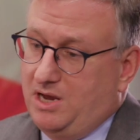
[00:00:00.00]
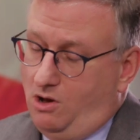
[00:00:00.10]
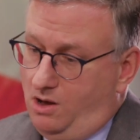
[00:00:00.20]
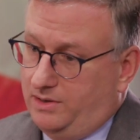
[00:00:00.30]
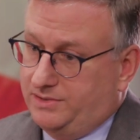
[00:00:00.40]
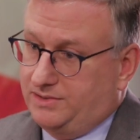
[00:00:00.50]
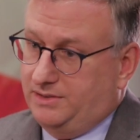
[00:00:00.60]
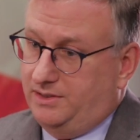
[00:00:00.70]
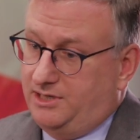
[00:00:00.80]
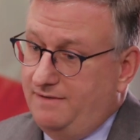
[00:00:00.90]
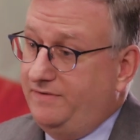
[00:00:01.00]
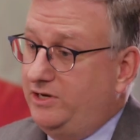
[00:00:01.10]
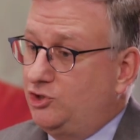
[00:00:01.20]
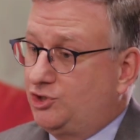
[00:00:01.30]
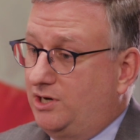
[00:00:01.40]
because the
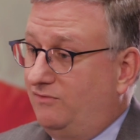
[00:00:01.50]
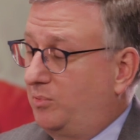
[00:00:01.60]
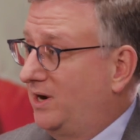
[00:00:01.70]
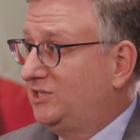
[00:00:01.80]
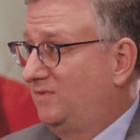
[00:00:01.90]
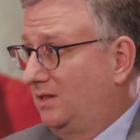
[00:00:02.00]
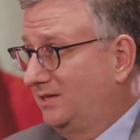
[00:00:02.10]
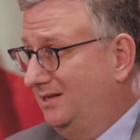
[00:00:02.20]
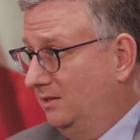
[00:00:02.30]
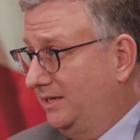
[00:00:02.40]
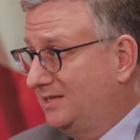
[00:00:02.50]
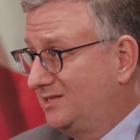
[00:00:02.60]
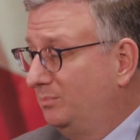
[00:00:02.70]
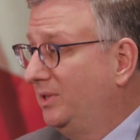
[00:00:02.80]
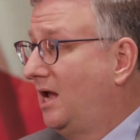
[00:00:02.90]
definition of price volatility is
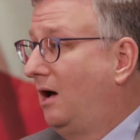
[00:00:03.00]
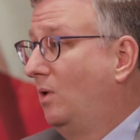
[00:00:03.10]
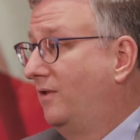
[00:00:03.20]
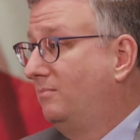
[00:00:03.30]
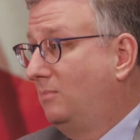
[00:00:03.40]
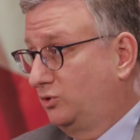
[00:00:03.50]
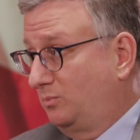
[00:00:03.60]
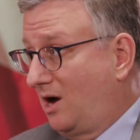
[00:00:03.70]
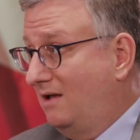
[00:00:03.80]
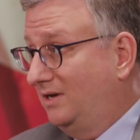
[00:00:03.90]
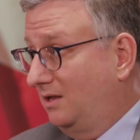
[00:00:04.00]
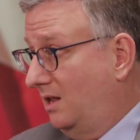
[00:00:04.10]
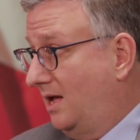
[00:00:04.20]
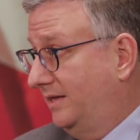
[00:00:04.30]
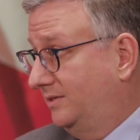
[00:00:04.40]
simply not one that most private
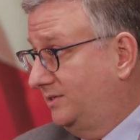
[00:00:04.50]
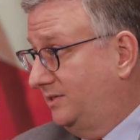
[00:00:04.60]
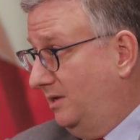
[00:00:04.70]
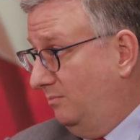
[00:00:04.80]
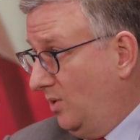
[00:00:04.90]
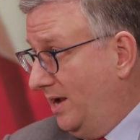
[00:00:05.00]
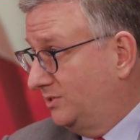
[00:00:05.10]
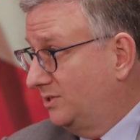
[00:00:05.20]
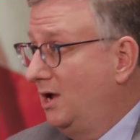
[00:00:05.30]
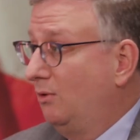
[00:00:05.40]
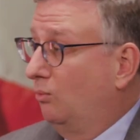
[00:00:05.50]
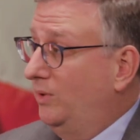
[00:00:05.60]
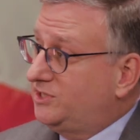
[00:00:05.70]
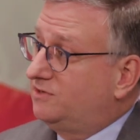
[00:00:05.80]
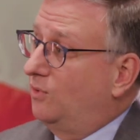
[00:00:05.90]
clients embrace.
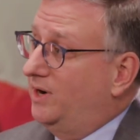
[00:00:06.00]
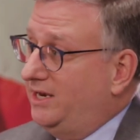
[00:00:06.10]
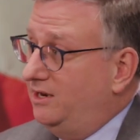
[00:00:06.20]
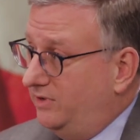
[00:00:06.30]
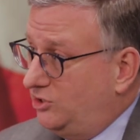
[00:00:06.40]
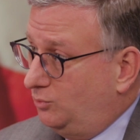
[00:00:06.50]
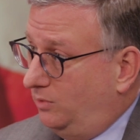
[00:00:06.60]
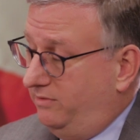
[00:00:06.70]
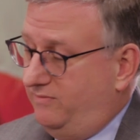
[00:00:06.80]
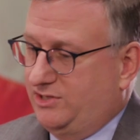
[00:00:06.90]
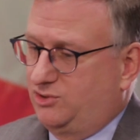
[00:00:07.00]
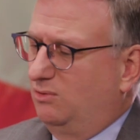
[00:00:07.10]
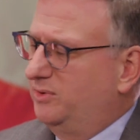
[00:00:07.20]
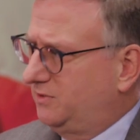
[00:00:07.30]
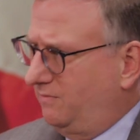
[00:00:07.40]
Risk for an individual investor,
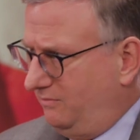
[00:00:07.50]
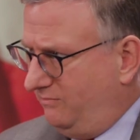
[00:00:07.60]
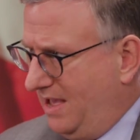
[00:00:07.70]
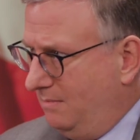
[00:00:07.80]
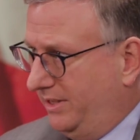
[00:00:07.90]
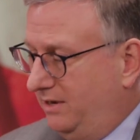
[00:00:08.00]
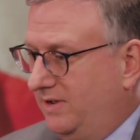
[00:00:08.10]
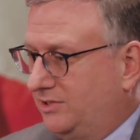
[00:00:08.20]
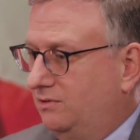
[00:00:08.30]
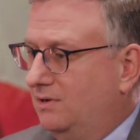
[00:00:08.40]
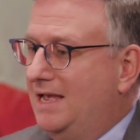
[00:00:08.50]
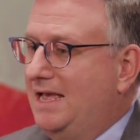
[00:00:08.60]
risk for a family investor,